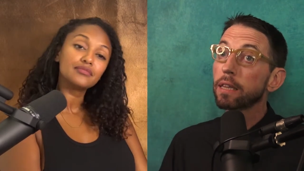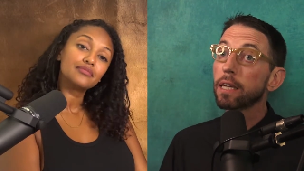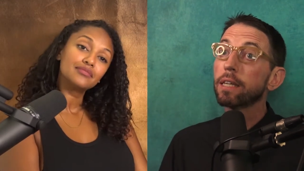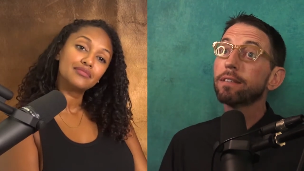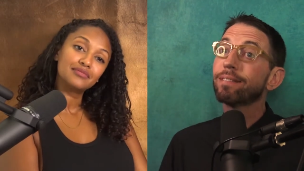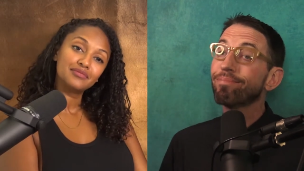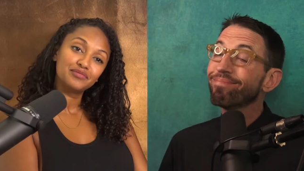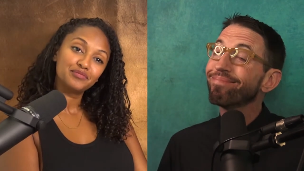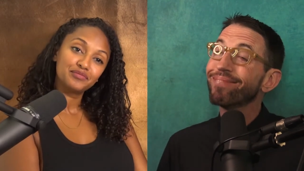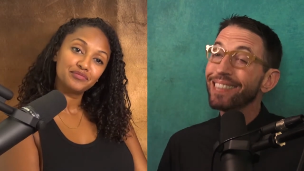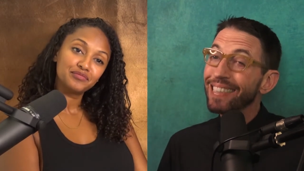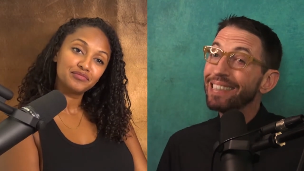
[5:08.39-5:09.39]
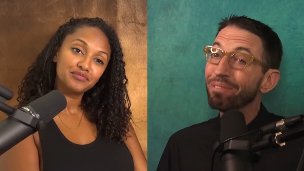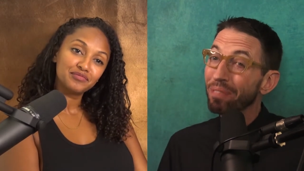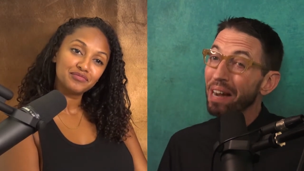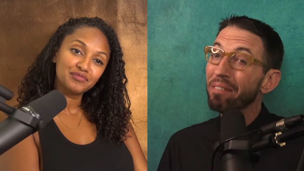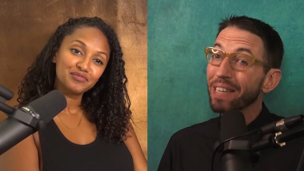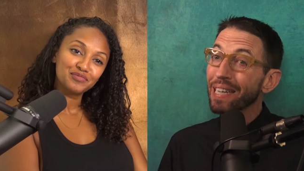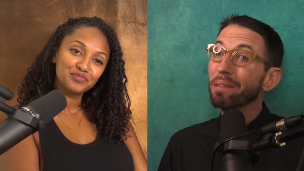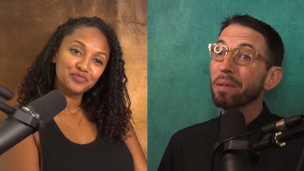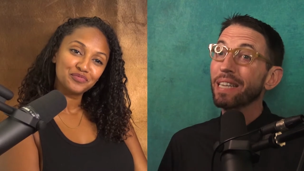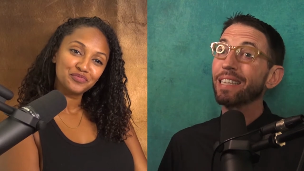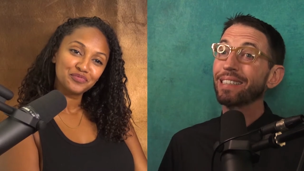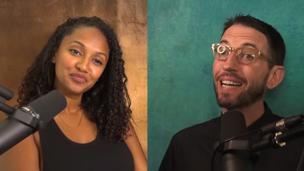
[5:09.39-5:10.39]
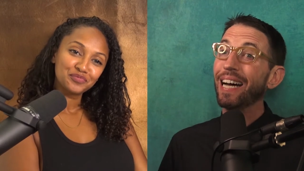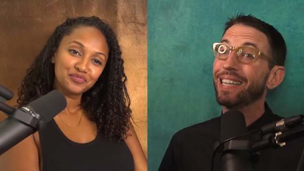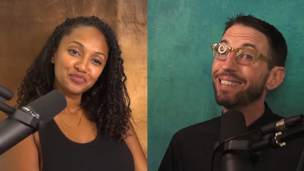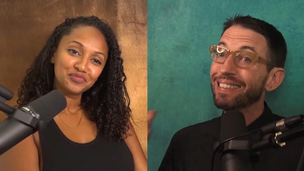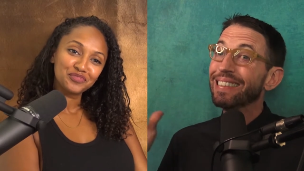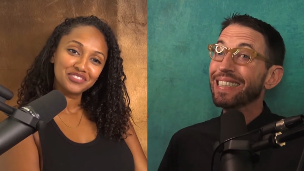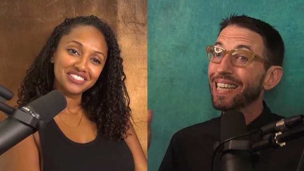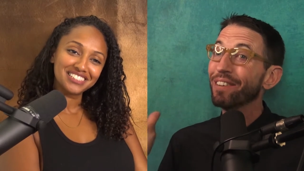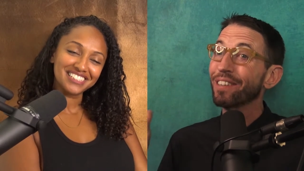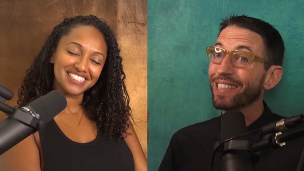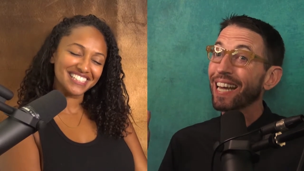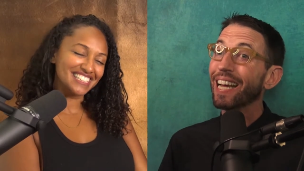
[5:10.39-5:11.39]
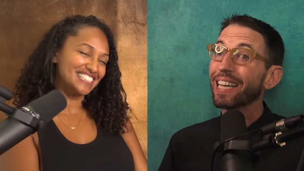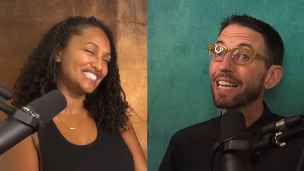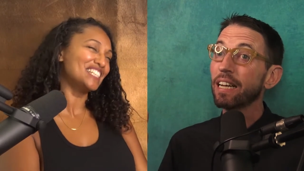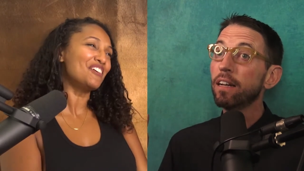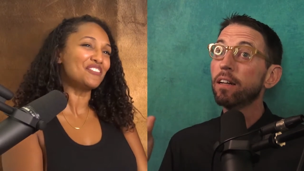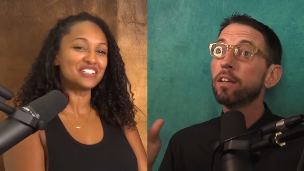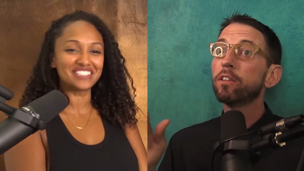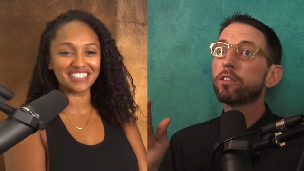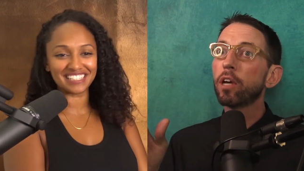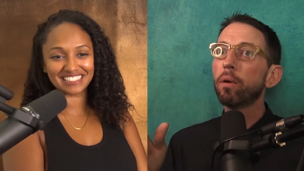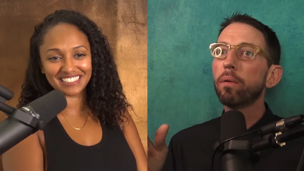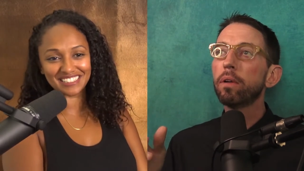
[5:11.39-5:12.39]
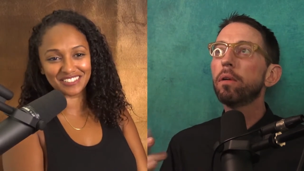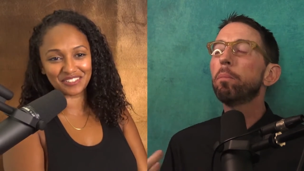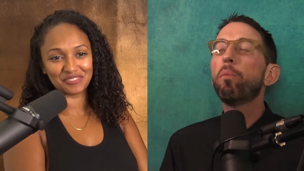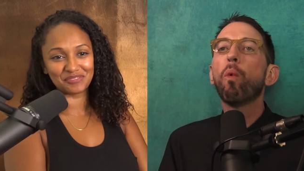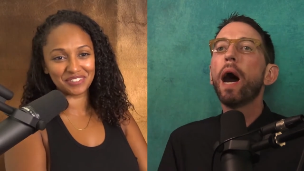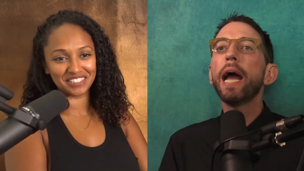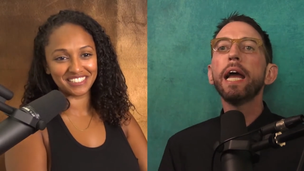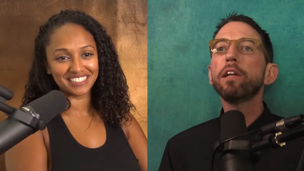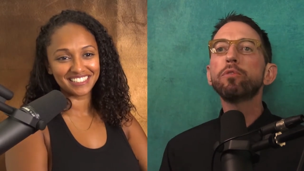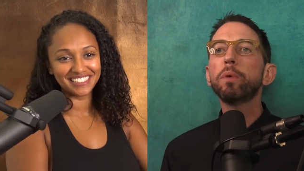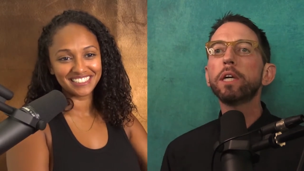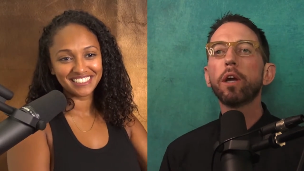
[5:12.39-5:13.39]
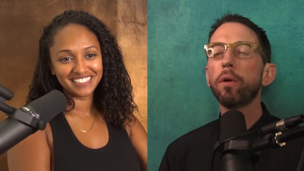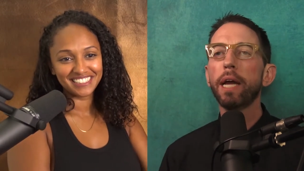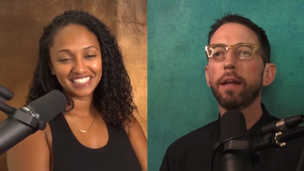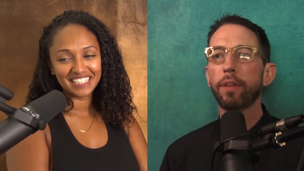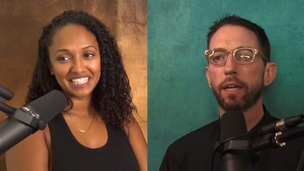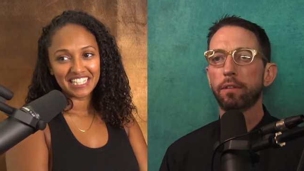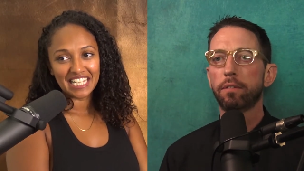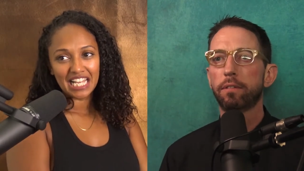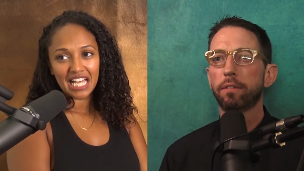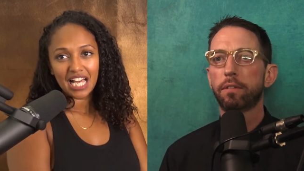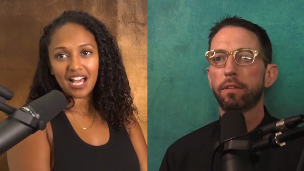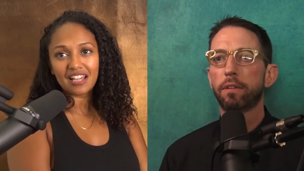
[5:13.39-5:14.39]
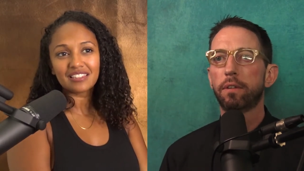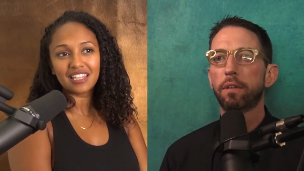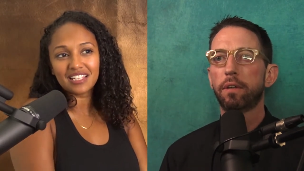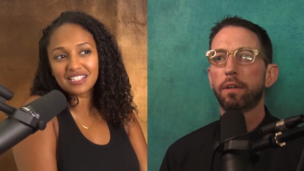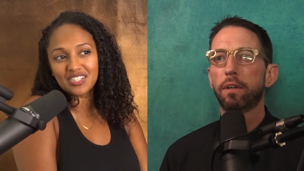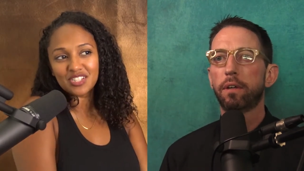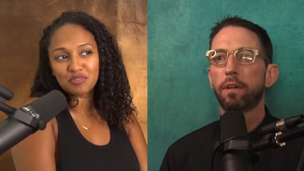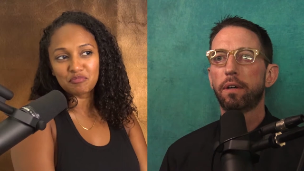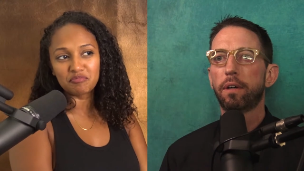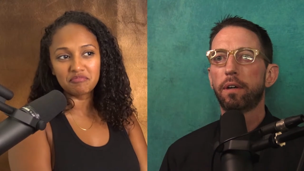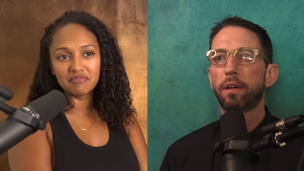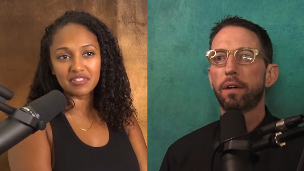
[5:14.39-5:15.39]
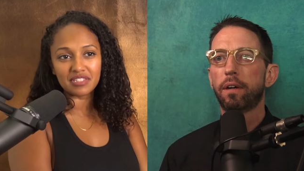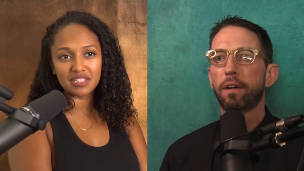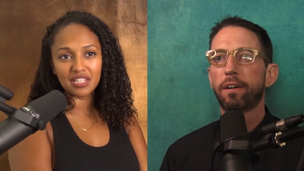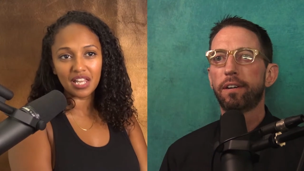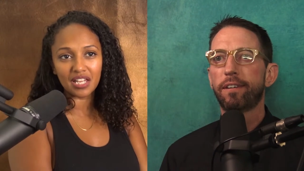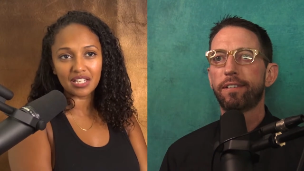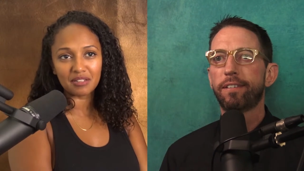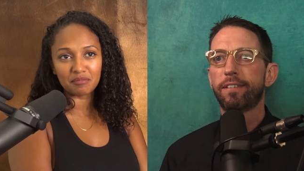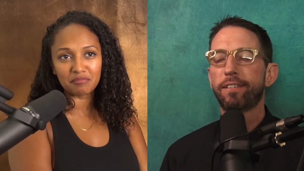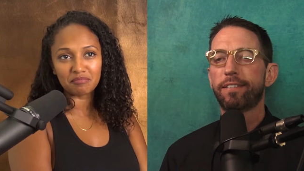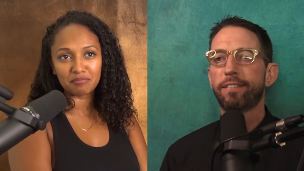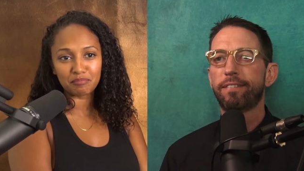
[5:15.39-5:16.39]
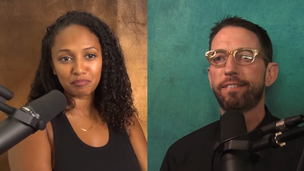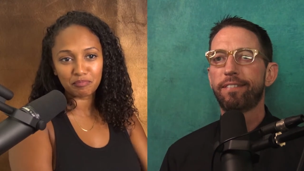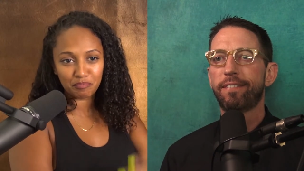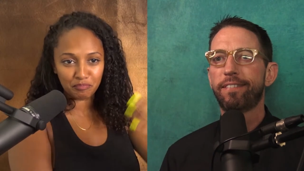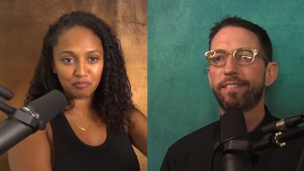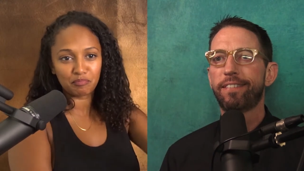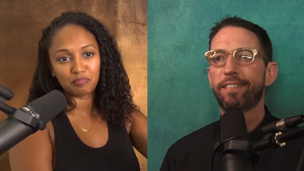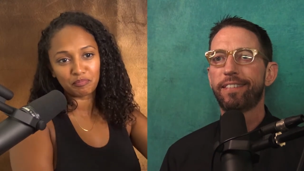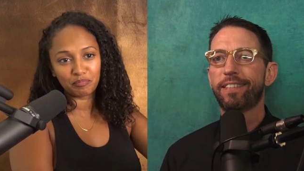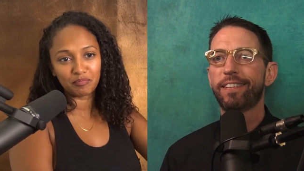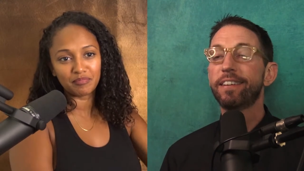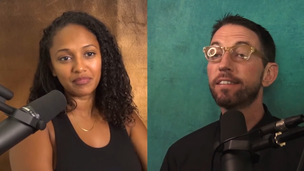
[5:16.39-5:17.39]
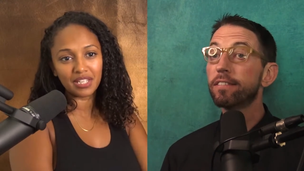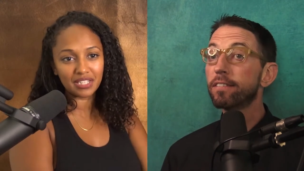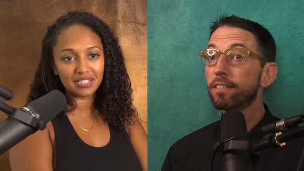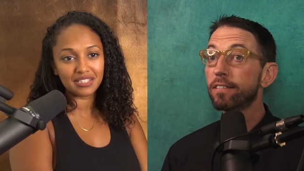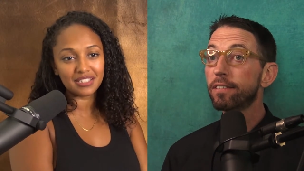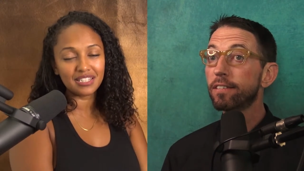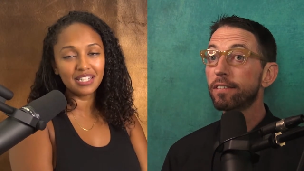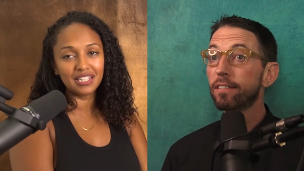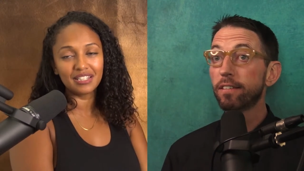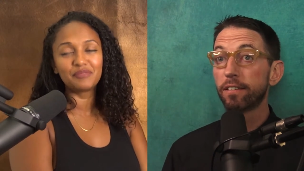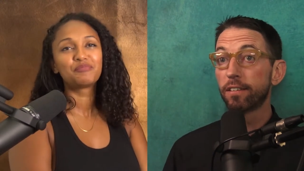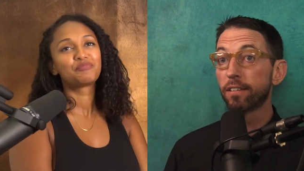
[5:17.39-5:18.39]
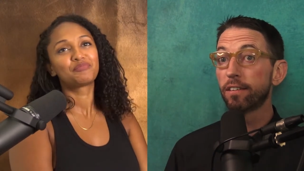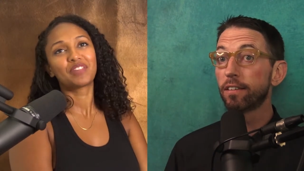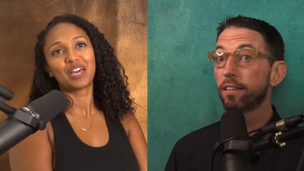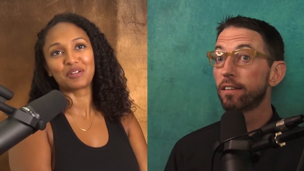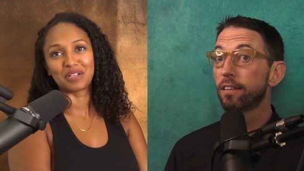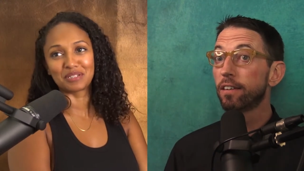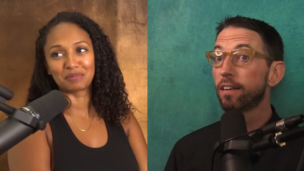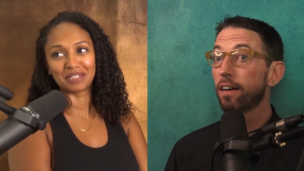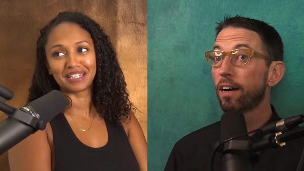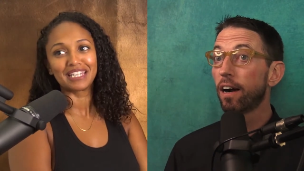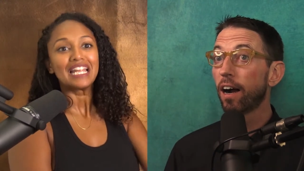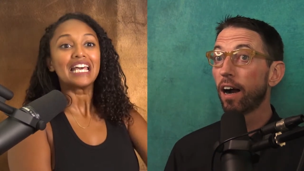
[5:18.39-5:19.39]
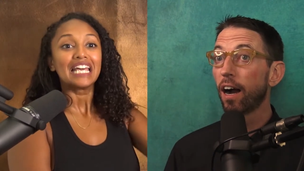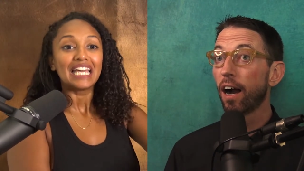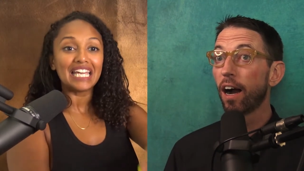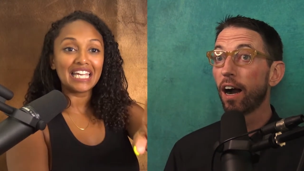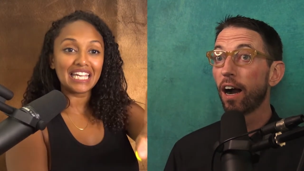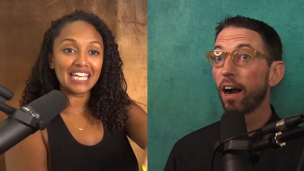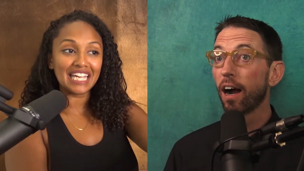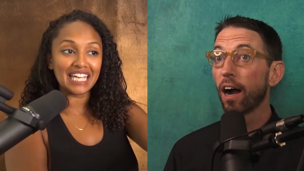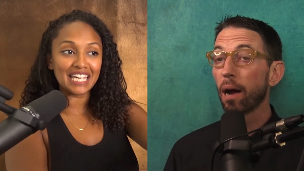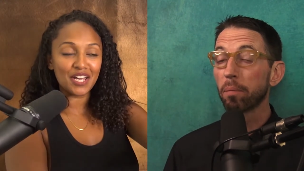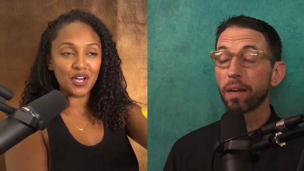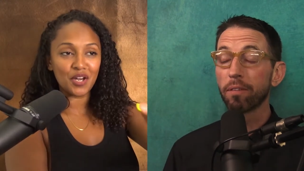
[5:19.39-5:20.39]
Speaker 1: this, you're probably going to be this hot, give or take. No, so stupid. Why else would it go down then?
Speaker 2: I think it's just like, it, how do I explain it?
Speaker 1: I'm